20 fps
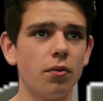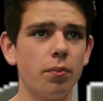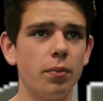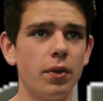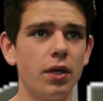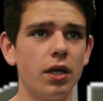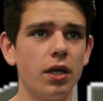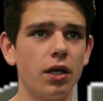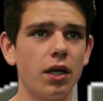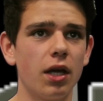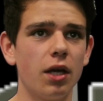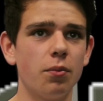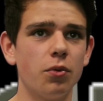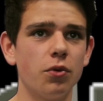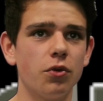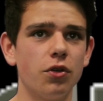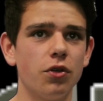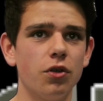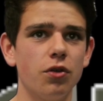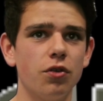being
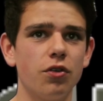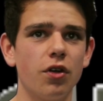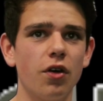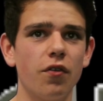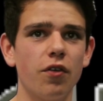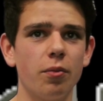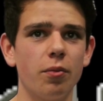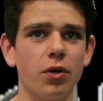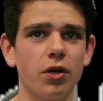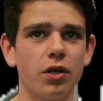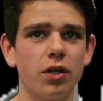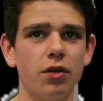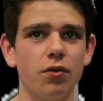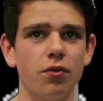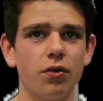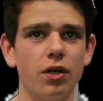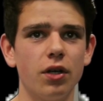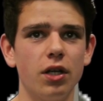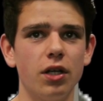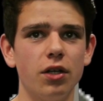able to use SurveyMonkey
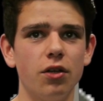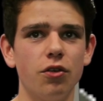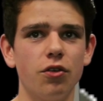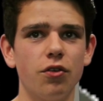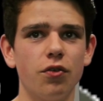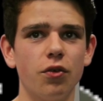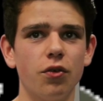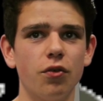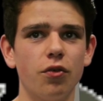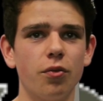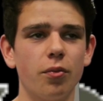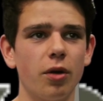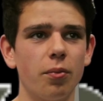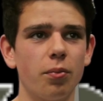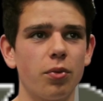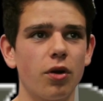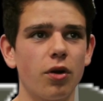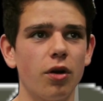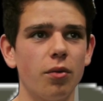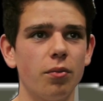really useful for my
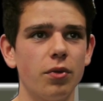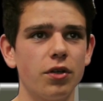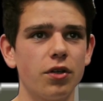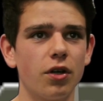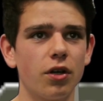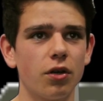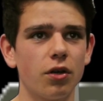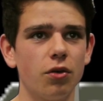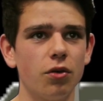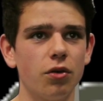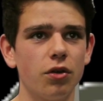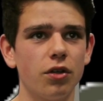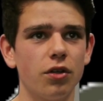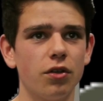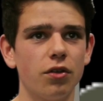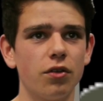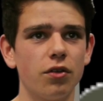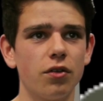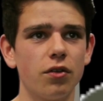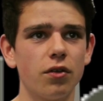primary target
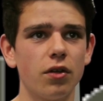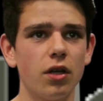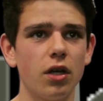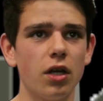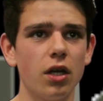audience.